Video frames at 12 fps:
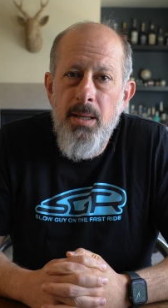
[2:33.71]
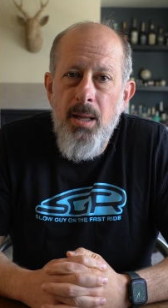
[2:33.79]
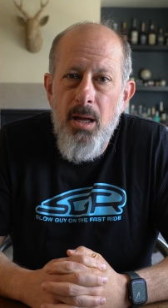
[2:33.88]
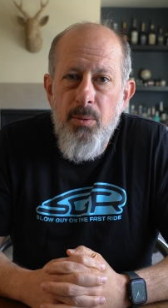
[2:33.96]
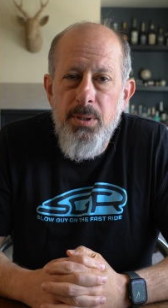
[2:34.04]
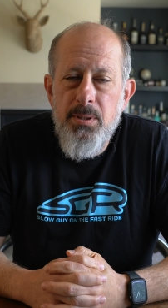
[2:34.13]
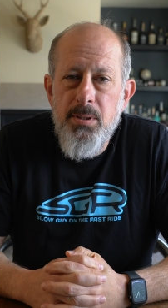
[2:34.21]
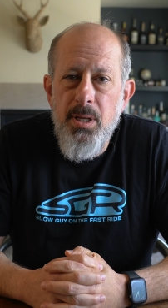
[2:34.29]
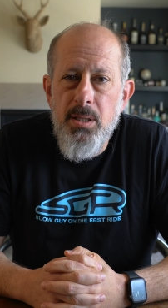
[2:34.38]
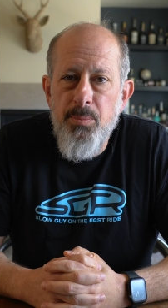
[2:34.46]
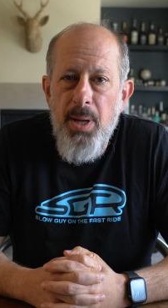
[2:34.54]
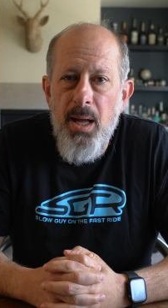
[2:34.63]
I always
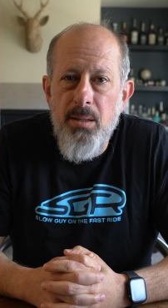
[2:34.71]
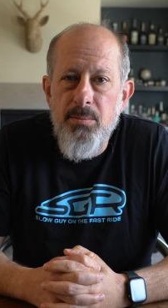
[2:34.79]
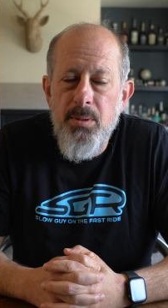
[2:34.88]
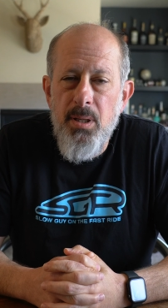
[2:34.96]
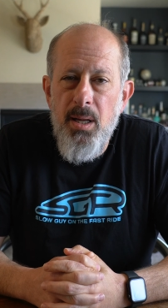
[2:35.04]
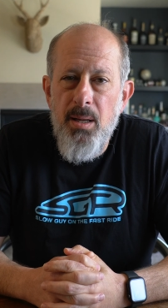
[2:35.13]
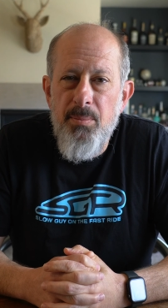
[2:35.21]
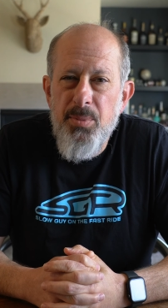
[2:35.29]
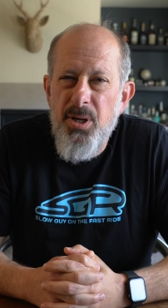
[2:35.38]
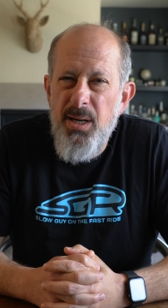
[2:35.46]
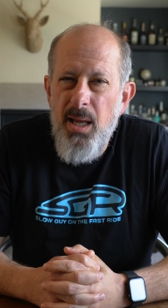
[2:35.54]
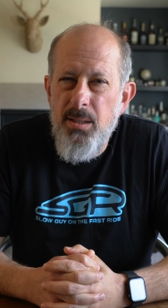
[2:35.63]
think about,
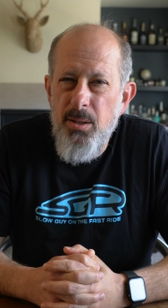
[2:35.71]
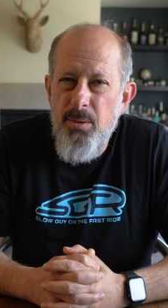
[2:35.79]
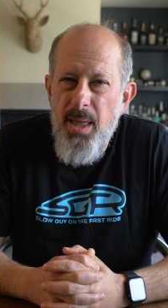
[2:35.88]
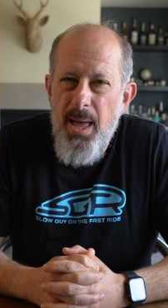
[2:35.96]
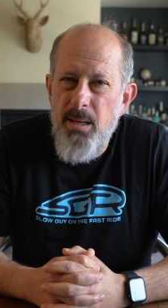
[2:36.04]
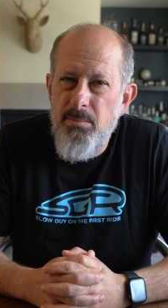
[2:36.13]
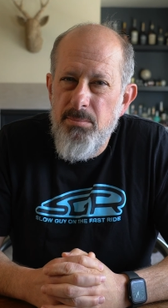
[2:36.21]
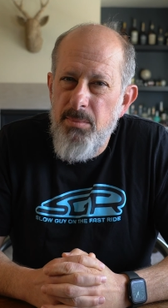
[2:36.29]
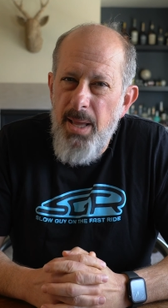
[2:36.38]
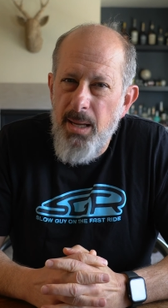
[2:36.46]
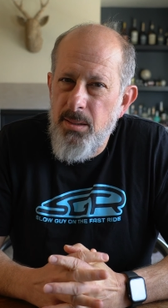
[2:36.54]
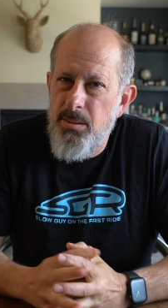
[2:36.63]
could I do that
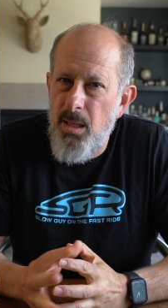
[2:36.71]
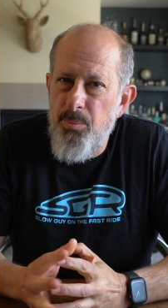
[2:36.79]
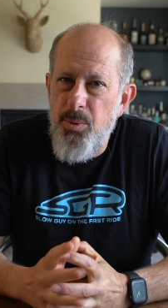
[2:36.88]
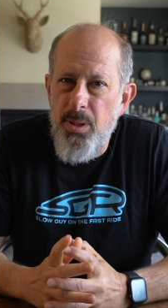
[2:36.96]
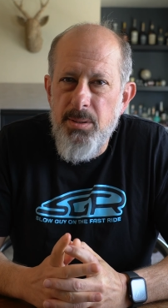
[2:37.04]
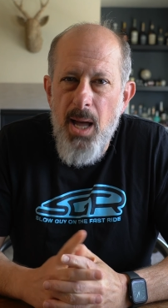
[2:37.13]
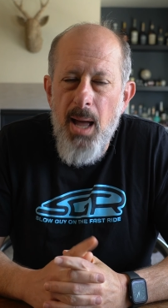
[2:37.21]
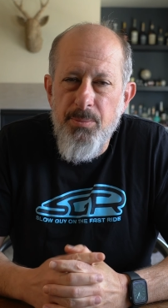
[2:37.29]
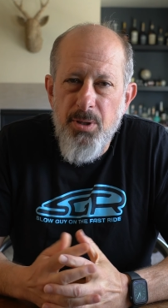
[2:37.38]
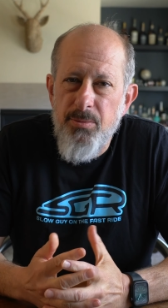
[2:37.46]
X number of times?